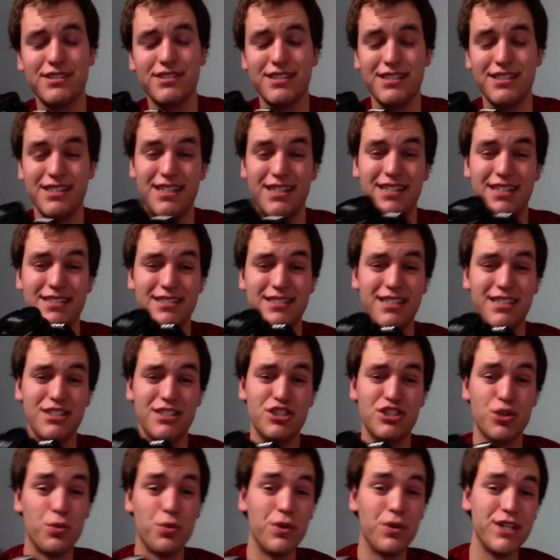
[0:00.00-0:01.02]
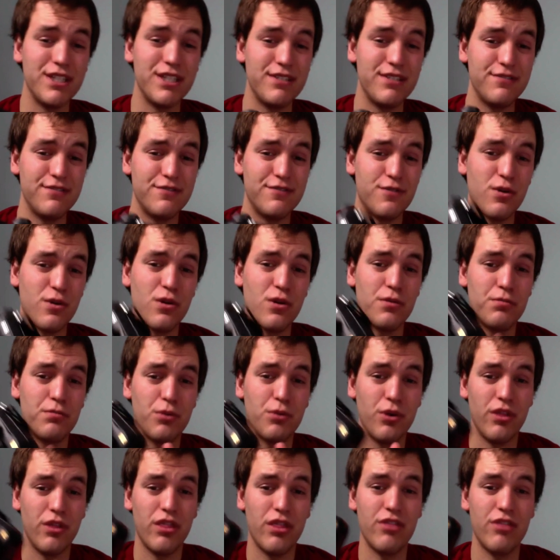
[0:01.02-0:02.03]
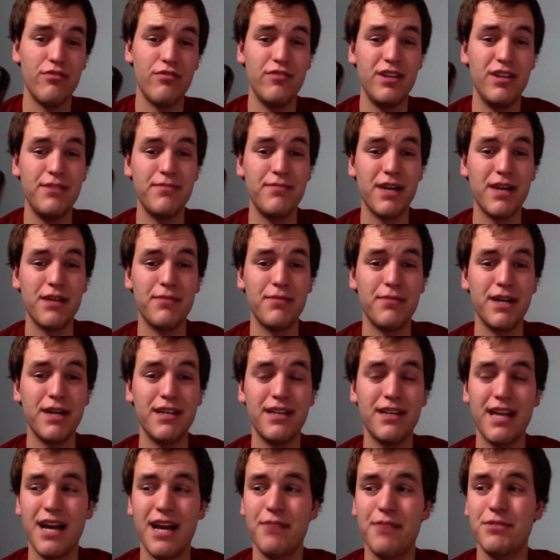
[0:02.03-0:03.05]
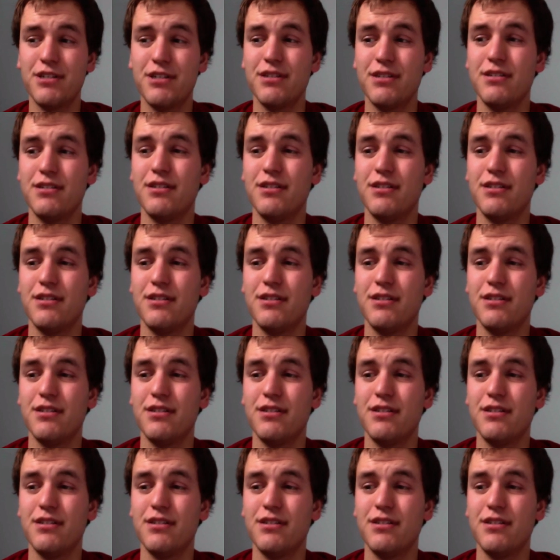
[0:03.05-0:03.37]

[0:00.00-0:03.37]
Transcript: It is a 24.3 megabyte camera,